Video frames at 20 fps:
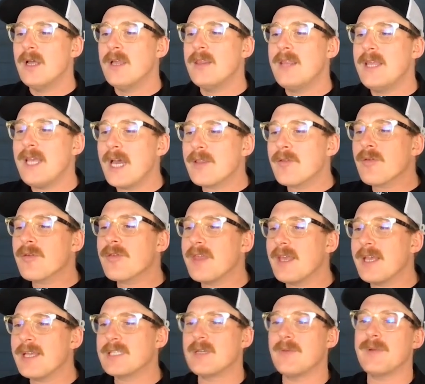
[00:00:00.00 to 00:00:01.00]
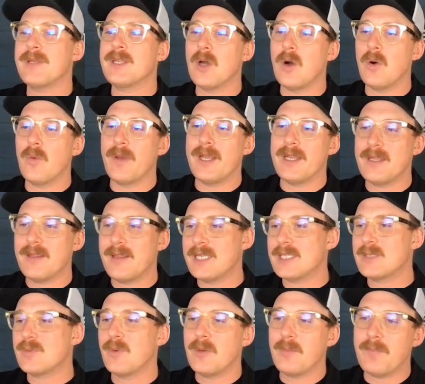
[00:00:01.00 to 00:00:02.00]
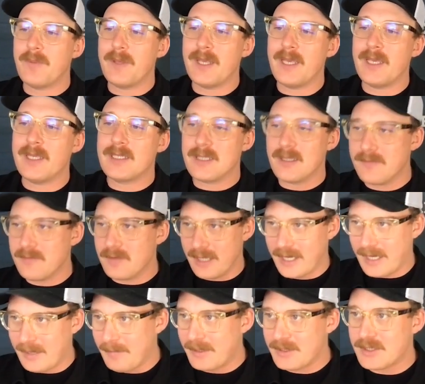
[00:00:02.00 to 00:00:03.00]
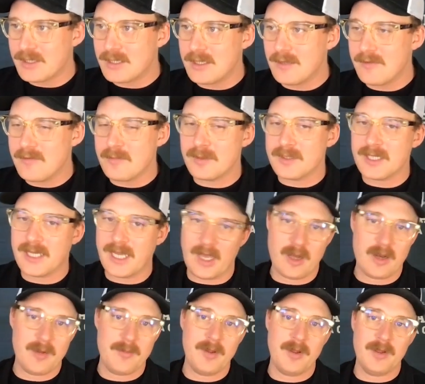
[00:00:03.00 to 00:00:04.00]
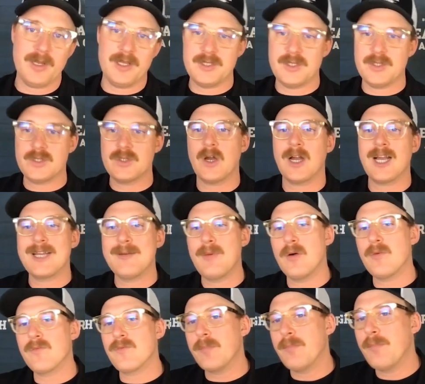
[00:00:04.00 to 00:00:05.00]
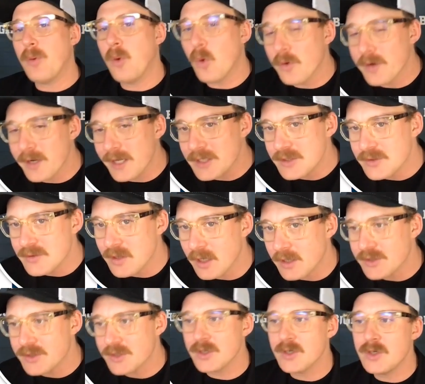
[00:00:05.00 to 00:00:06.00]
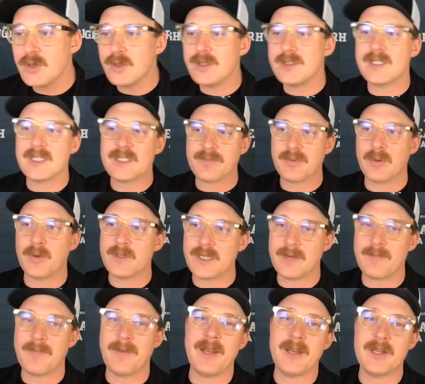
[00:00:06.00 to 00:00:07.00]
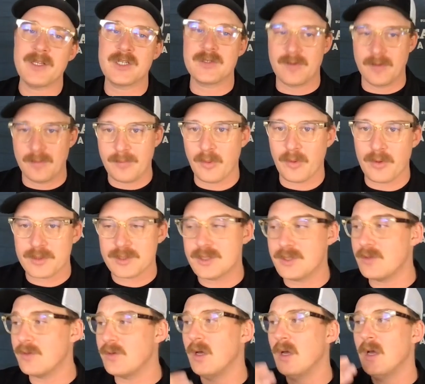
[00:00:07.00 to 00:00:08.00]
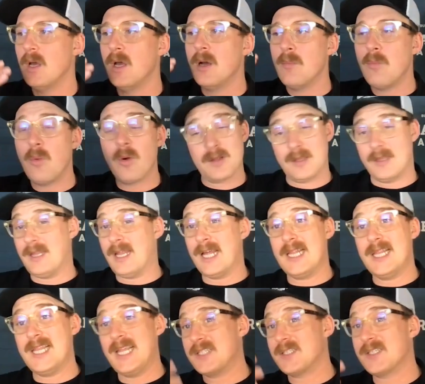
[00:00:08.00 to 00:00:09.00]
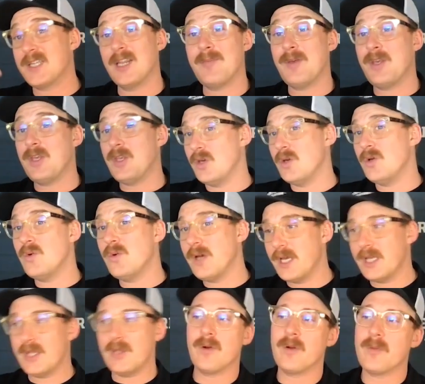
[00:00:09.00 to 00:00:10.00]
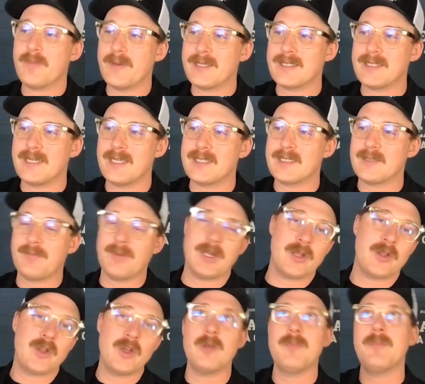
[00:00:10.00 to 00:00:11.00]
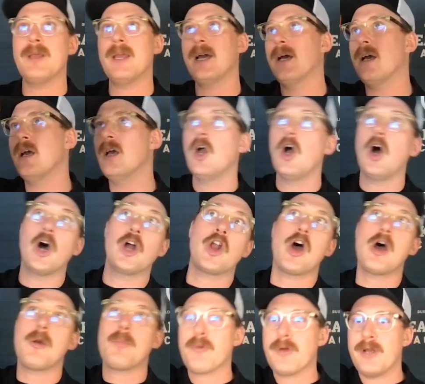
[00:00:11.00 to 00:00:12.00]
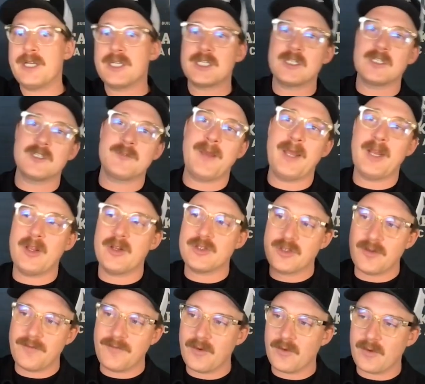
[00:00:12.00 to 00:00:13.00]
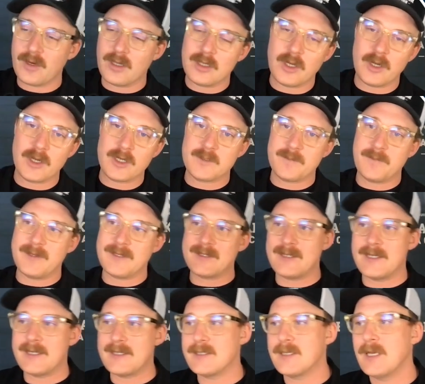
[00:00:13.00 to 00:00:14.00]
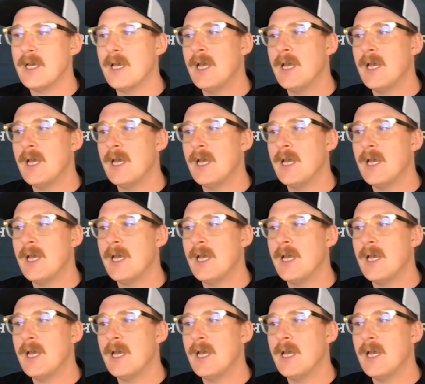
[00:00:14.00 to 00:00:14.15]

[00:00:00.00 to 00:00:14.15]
the other things that would go into this would be, like I mentioned, deliverables, accountabilities. You talk about reporting structure. Who does this project manager report to? More than likely, that's going to be you in your business, but it could be an operations manager if you're in a large business.